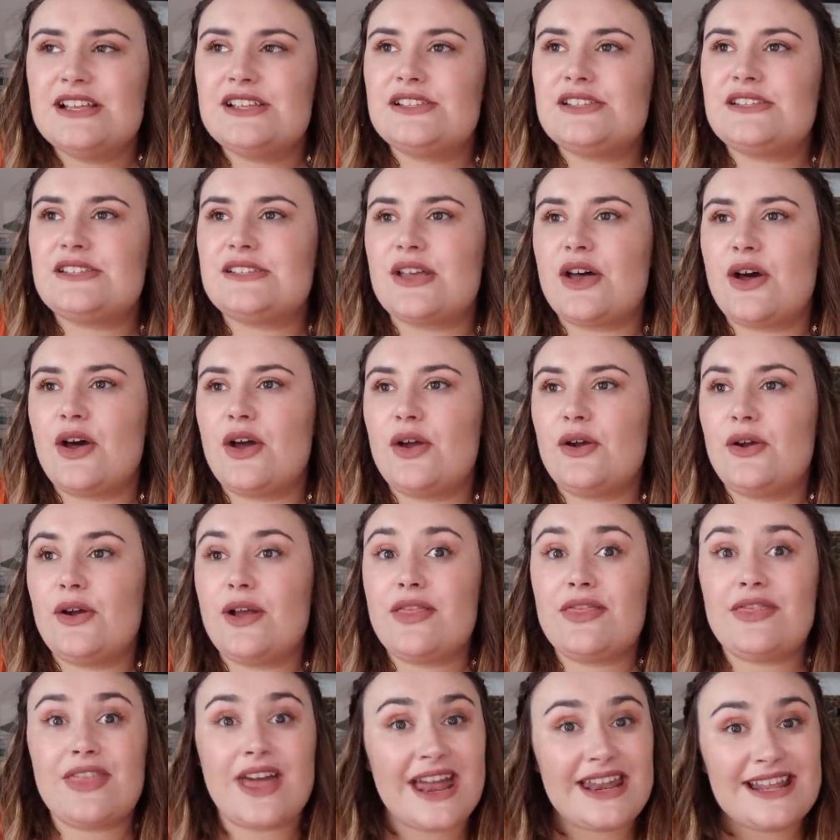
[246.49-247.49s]
So
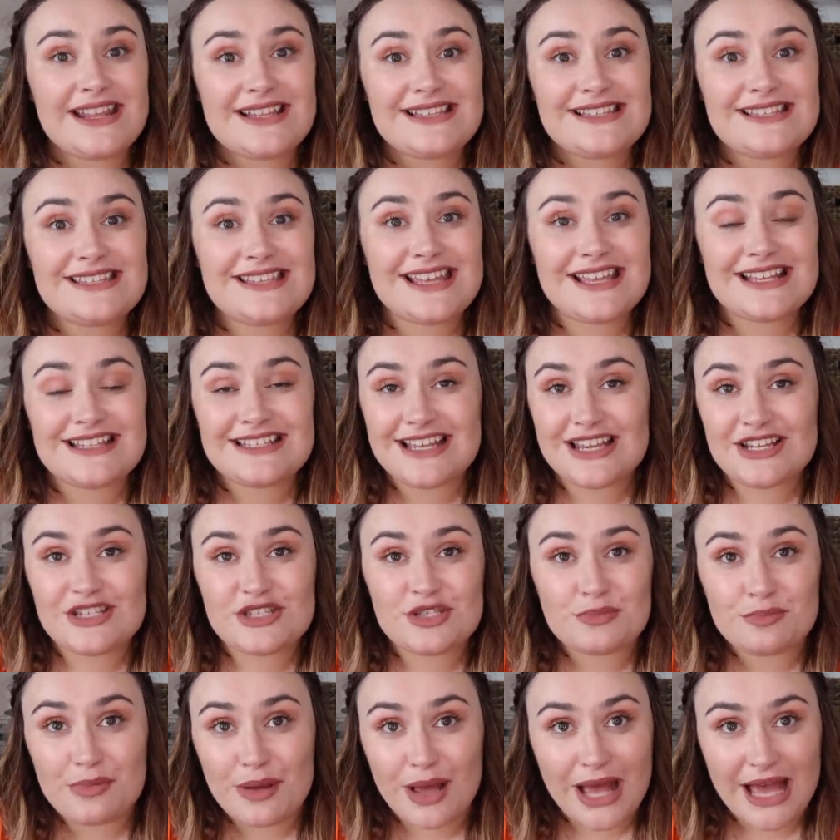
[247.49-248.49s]
that is the
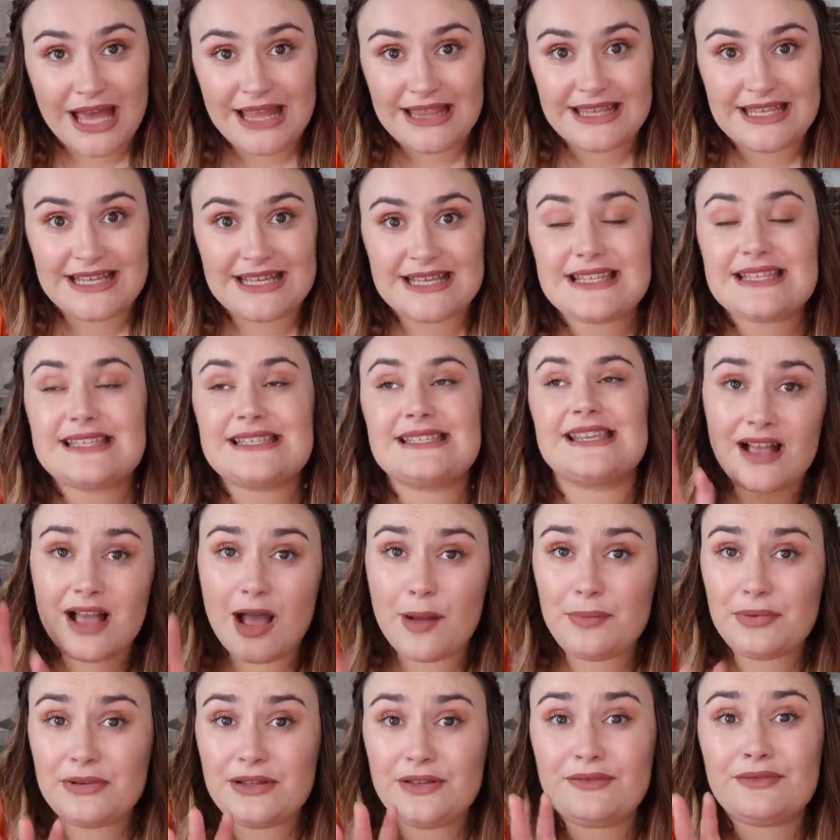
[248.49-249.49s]
intention behind this. A
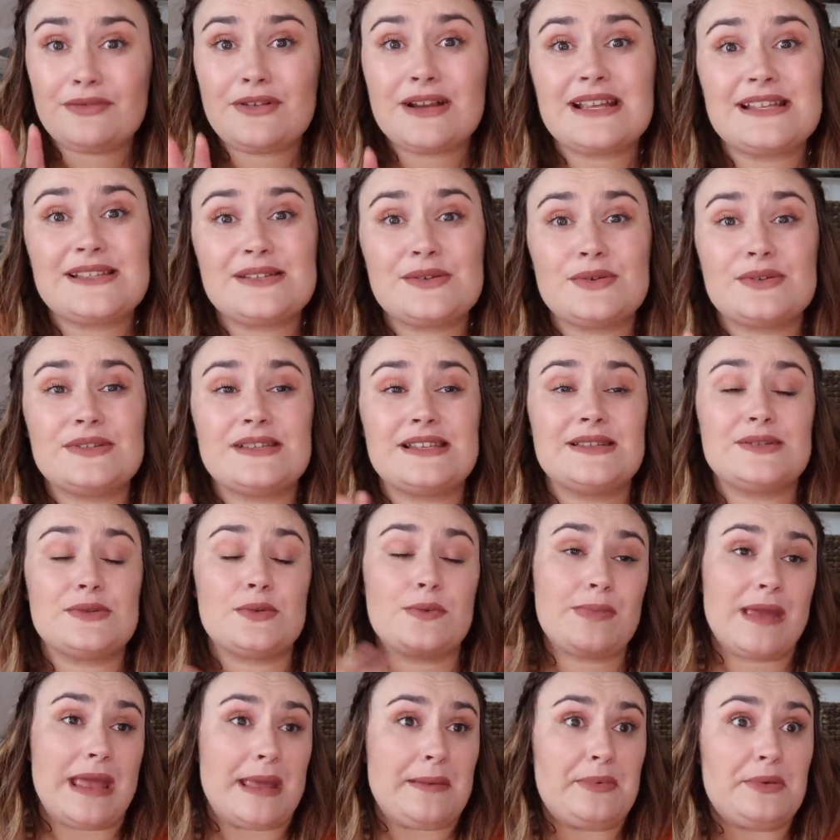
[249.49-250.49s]
couple of resources
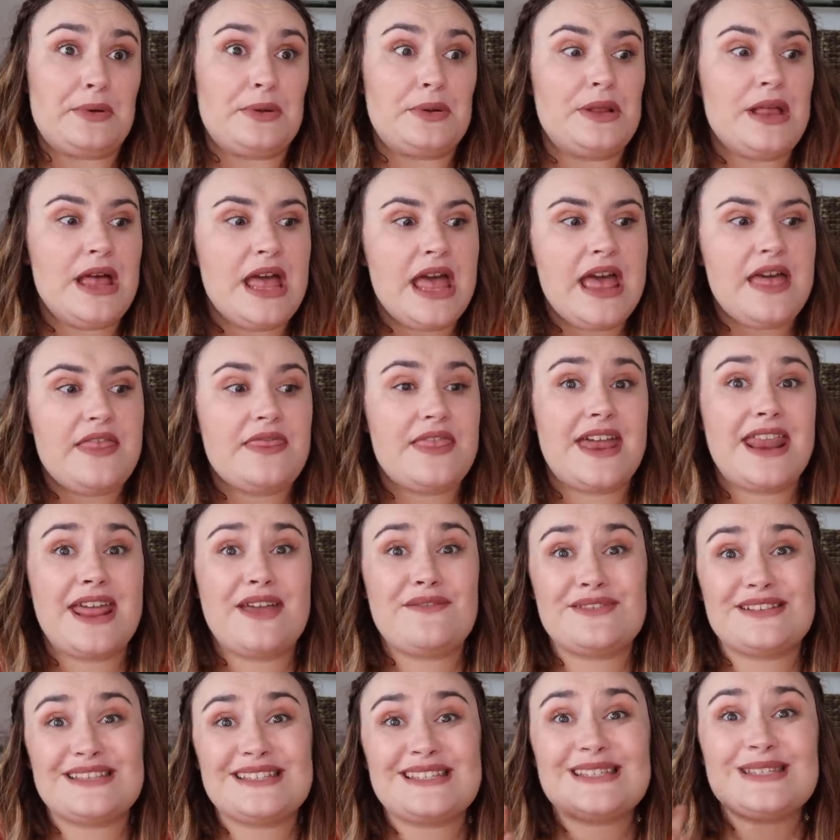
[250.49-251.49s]
or people that
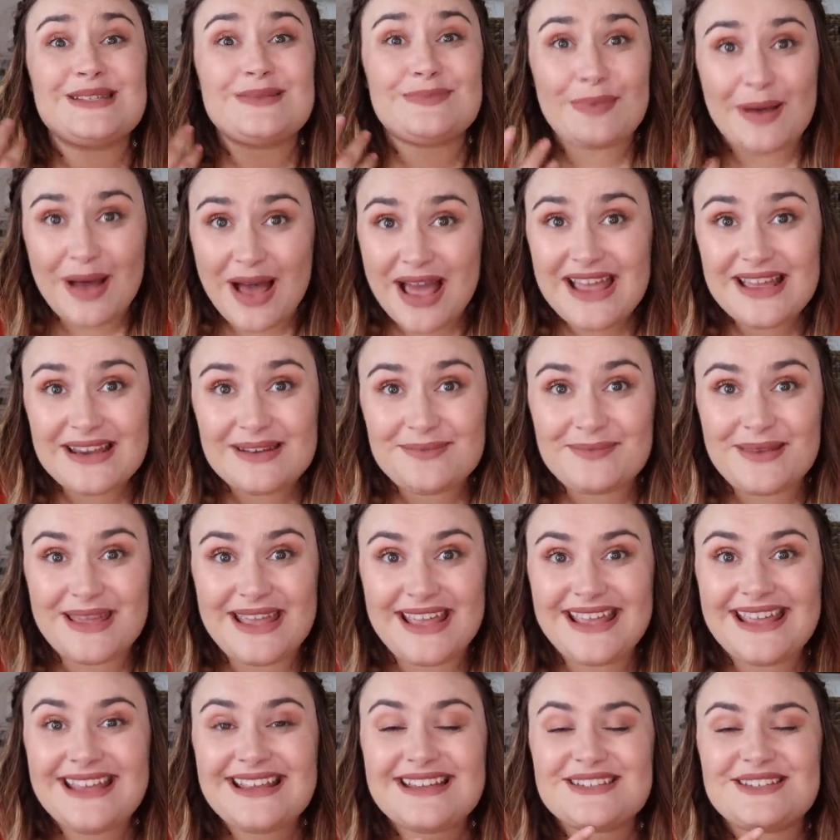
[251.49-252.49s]
have inspired
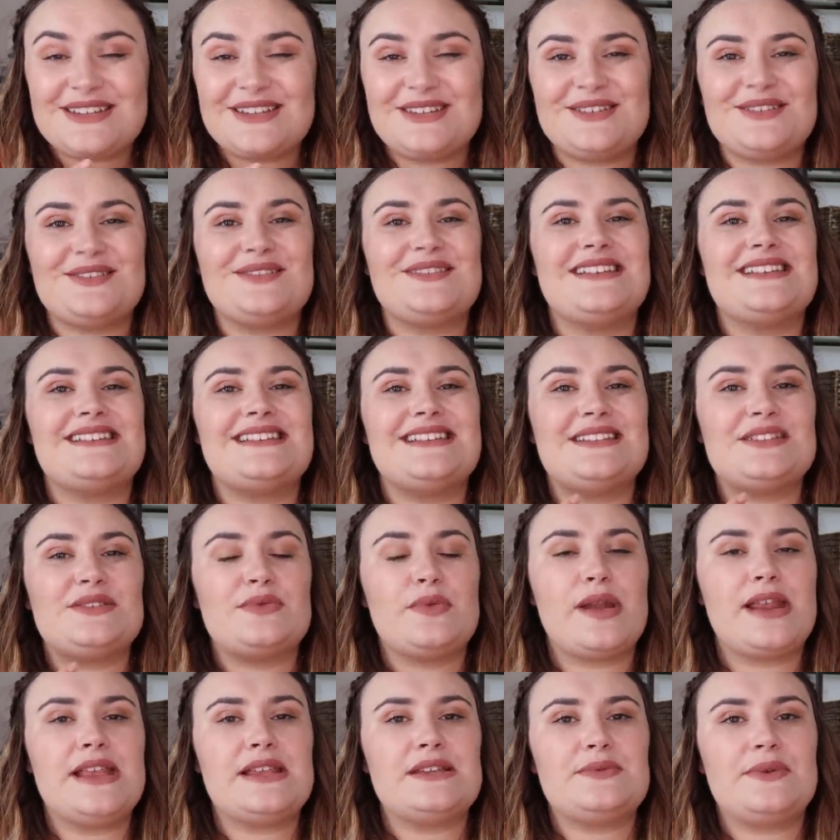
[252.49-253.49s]
me to do this in
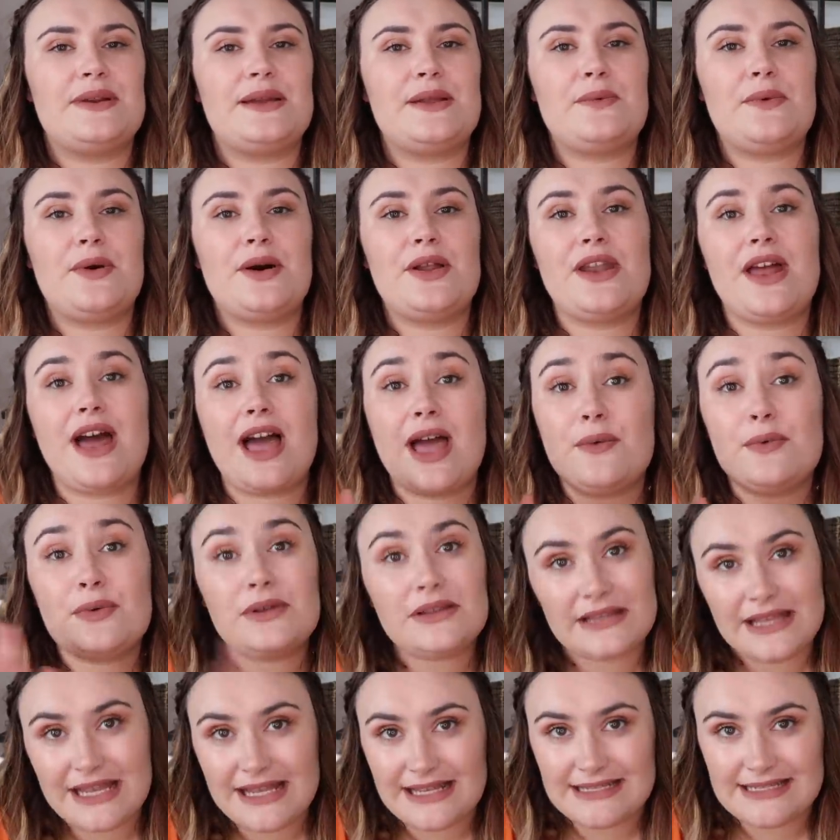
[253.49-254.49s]
2021 I
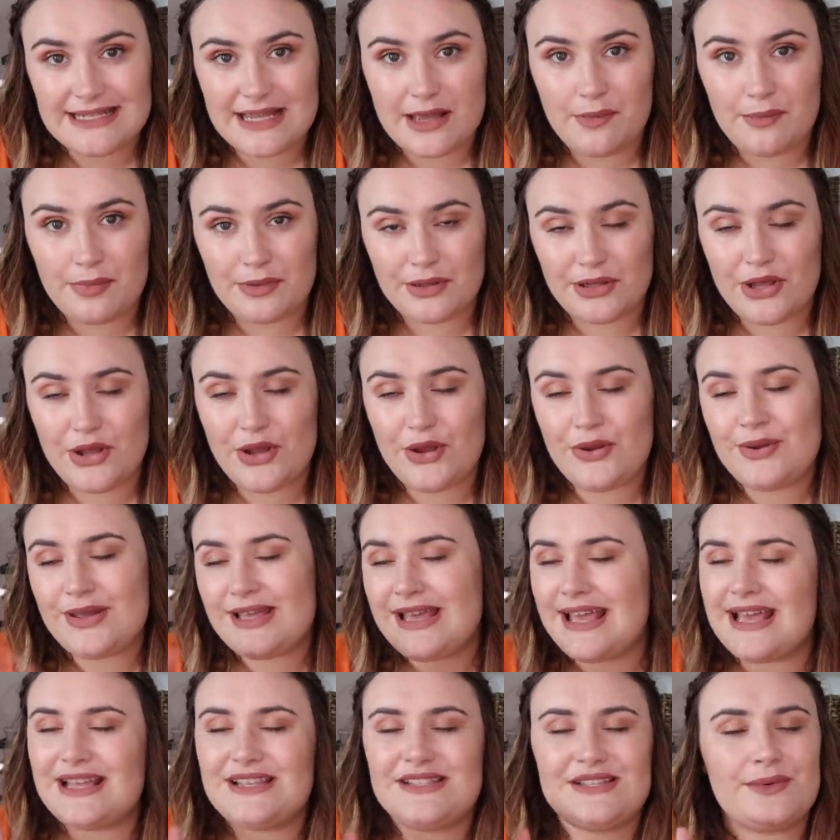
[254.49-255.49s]
will link down below in
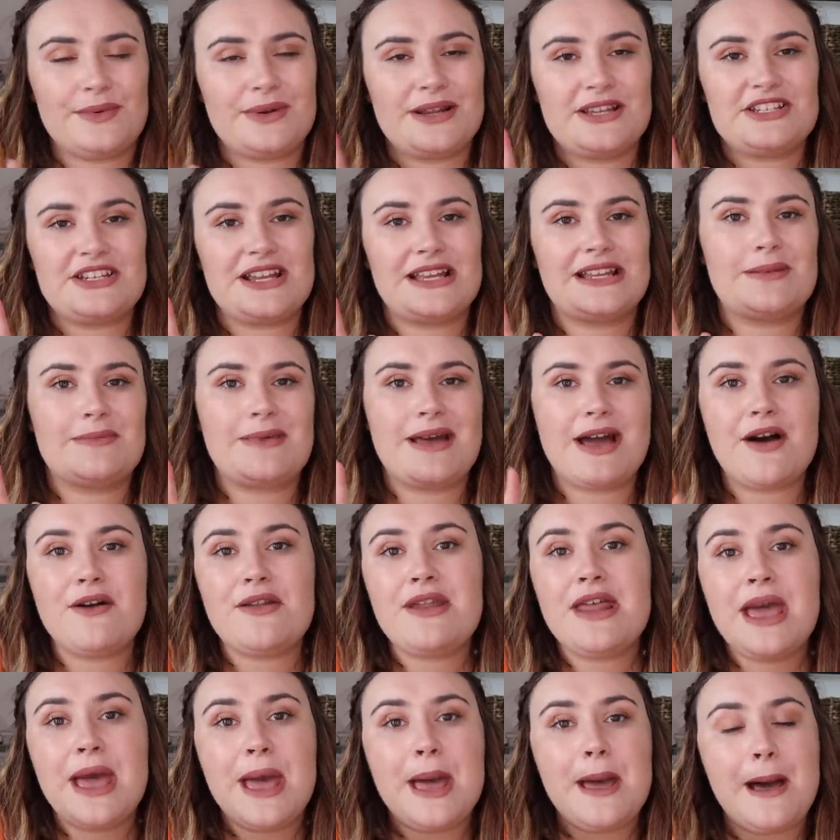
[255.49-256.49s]
case you want to check them out.